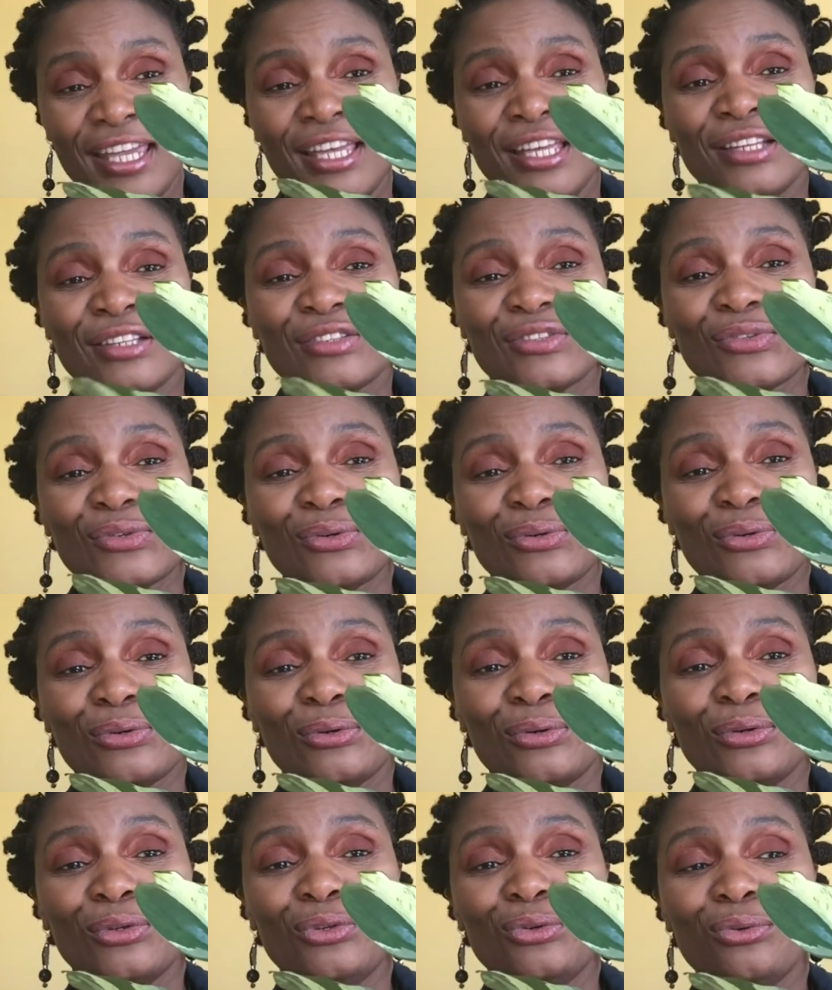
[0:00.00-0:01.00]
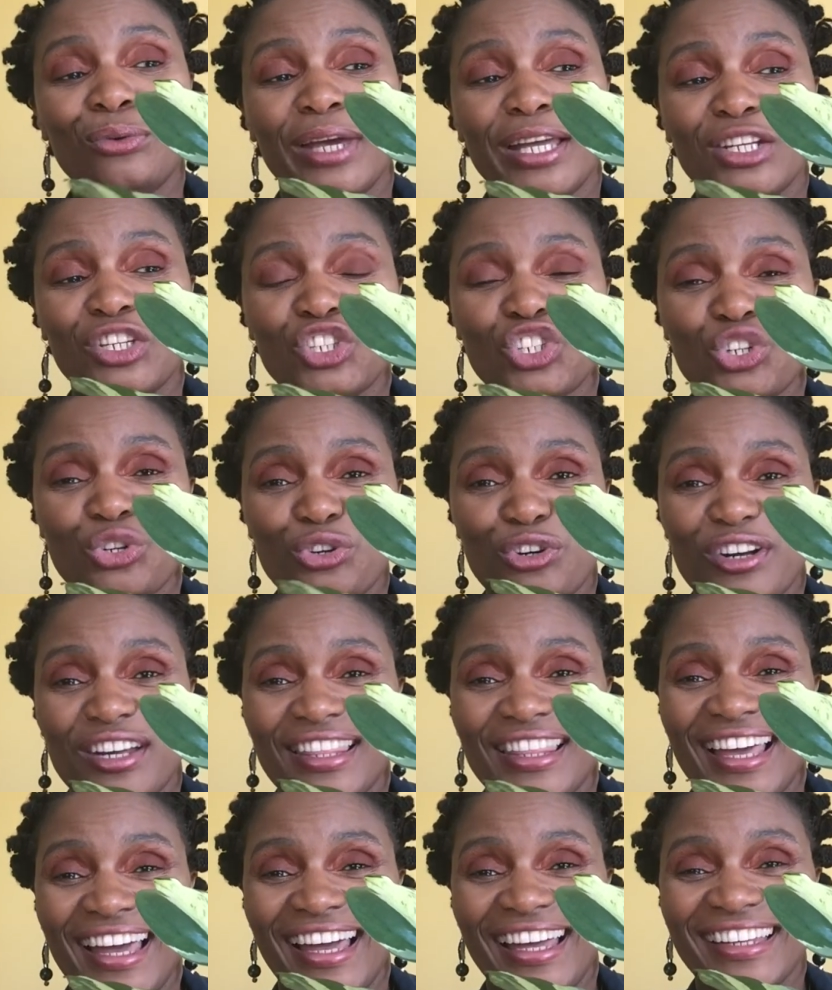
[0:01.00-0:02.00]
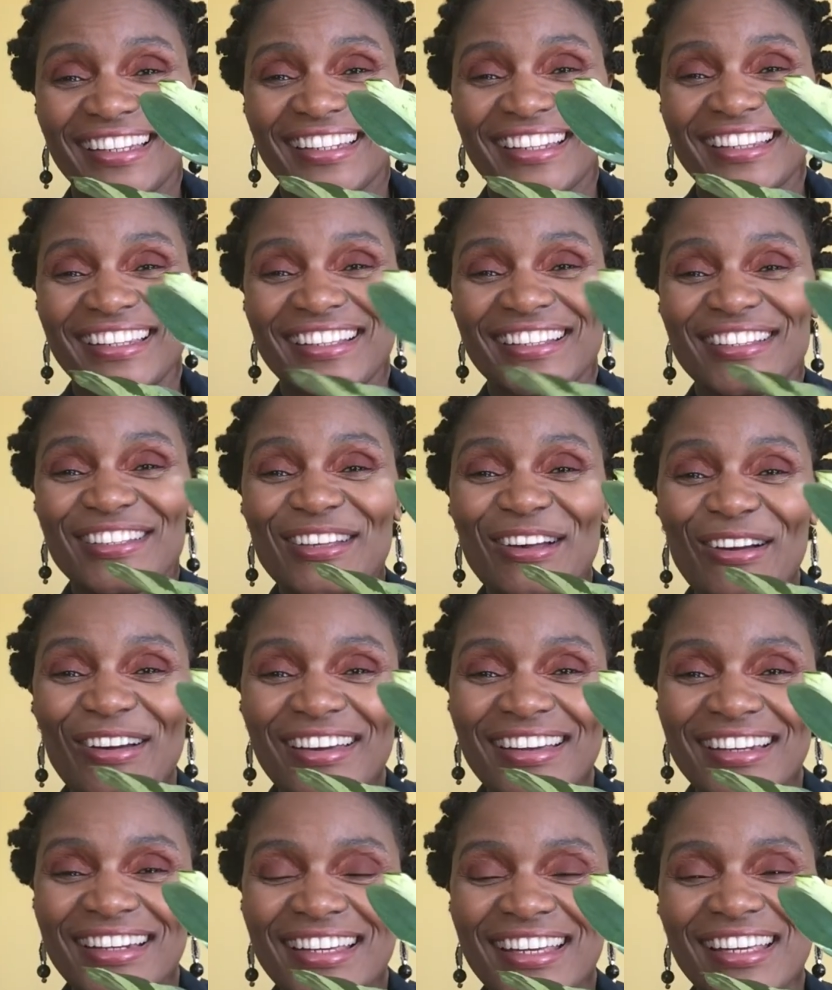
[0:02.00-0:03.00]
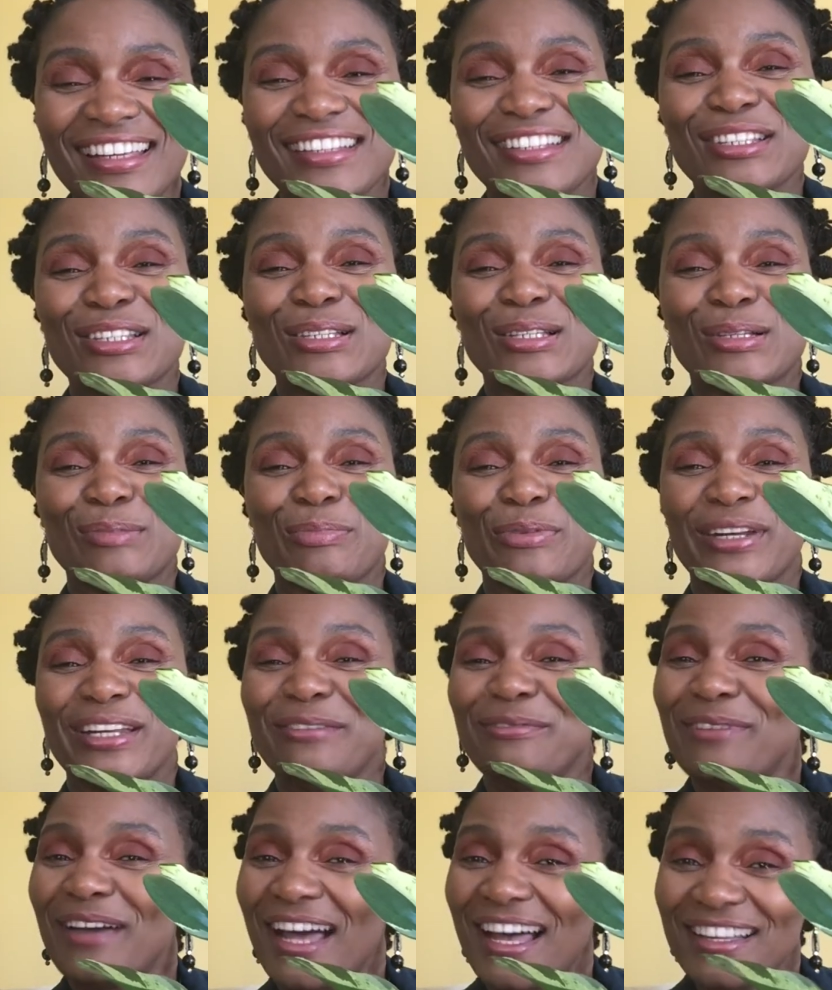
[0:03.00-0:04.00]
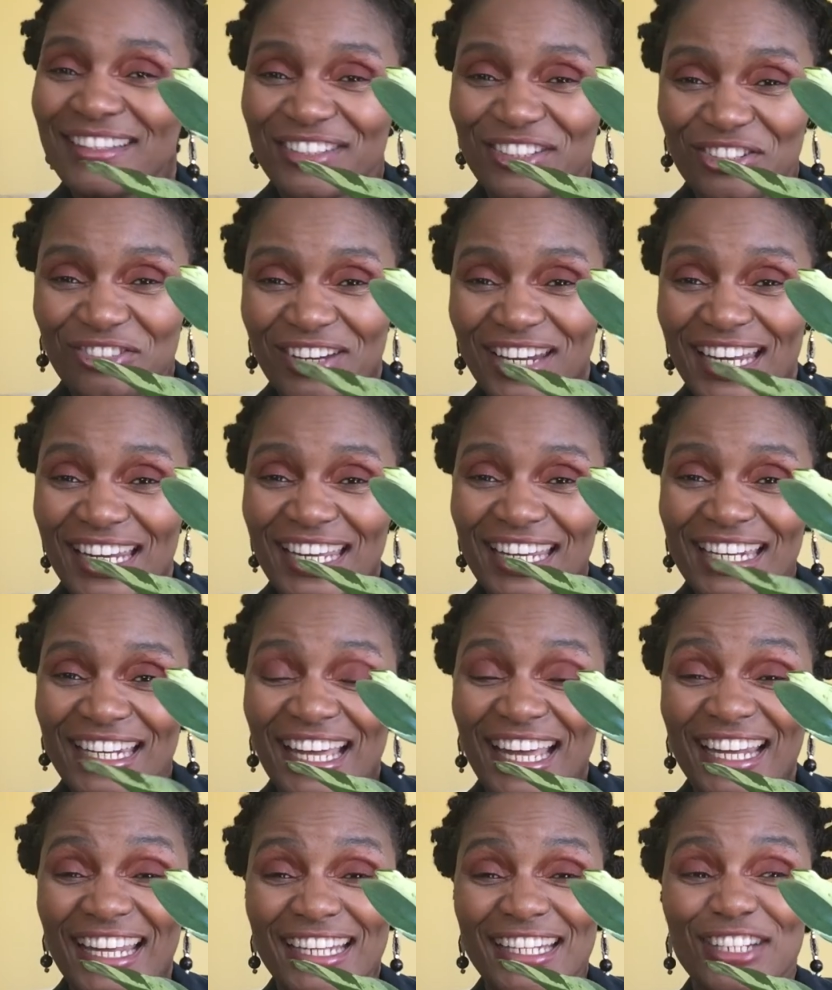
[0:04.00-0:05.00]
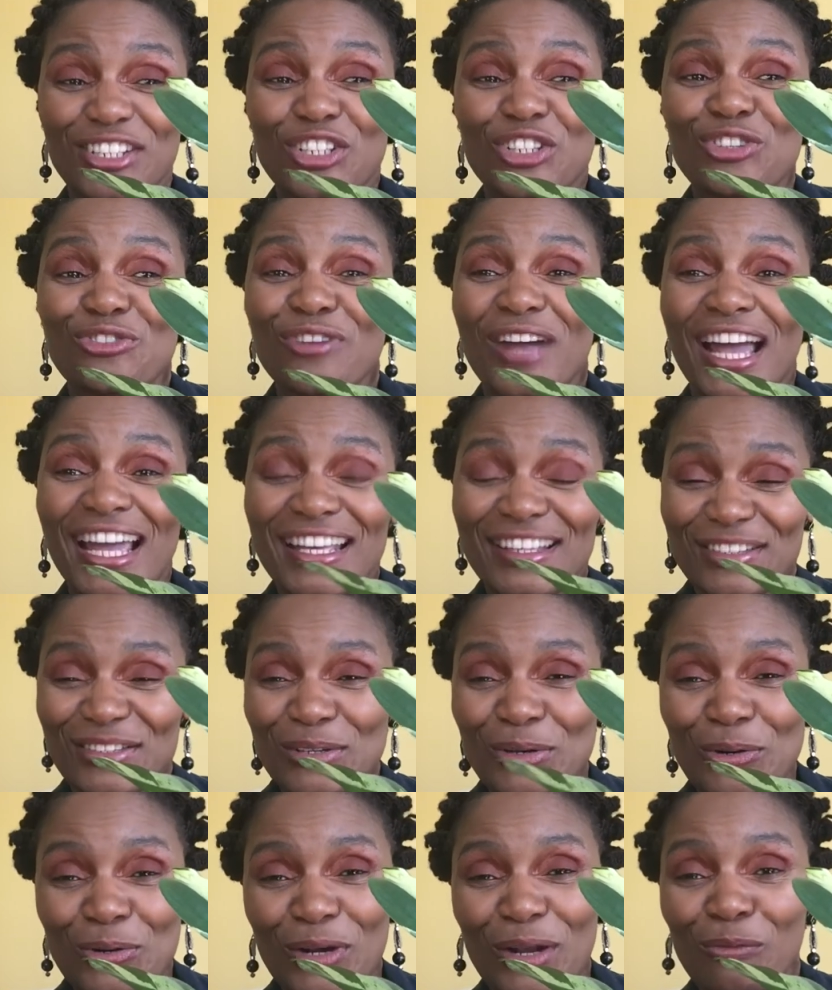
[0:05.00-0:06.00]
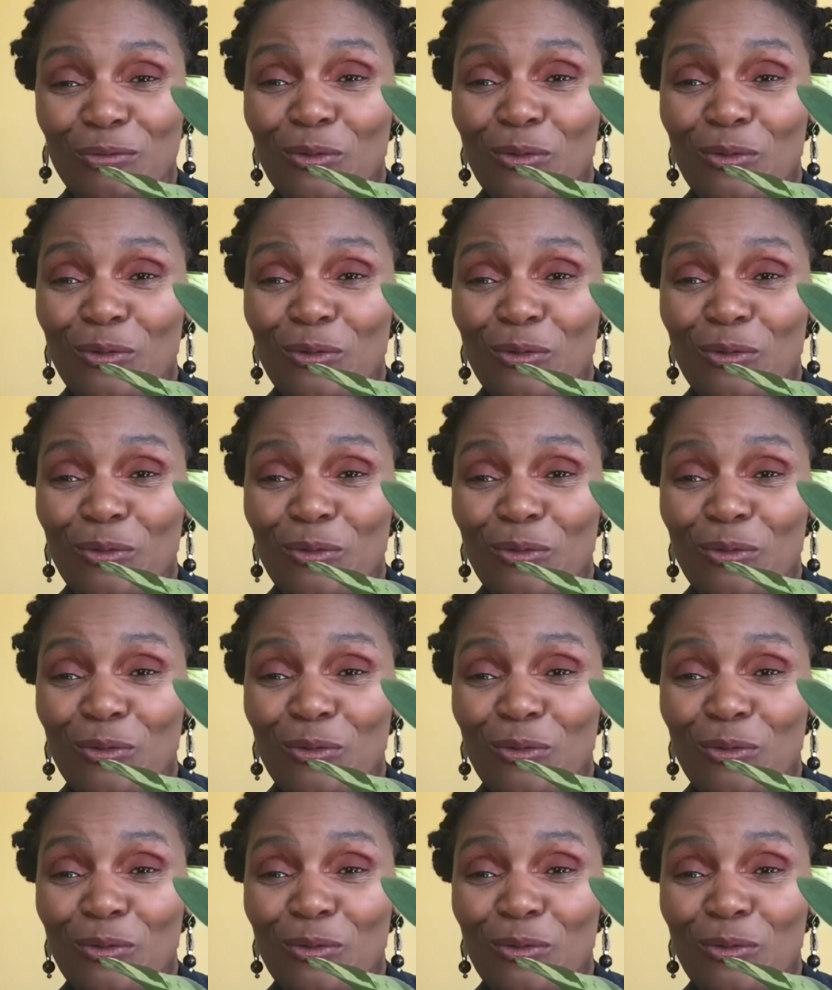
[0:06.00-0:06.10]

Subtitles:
so you ensure that the soil is pretty fast draining and that it dries out.